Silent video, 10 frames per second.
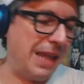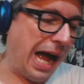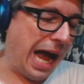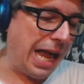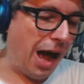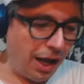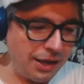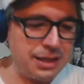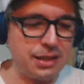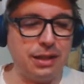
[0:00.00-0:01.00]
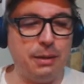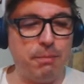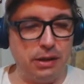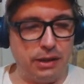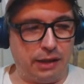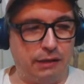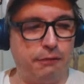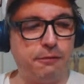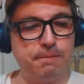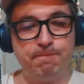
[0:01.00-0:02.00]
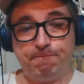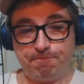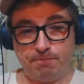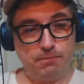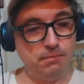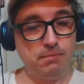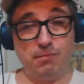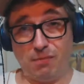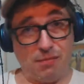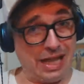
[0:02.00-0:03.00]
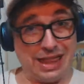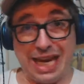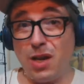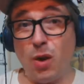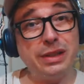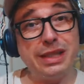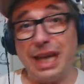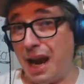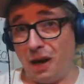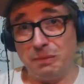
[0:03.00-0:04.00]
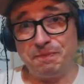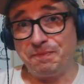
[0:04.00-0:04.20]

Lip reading: I honestly believe that they don't care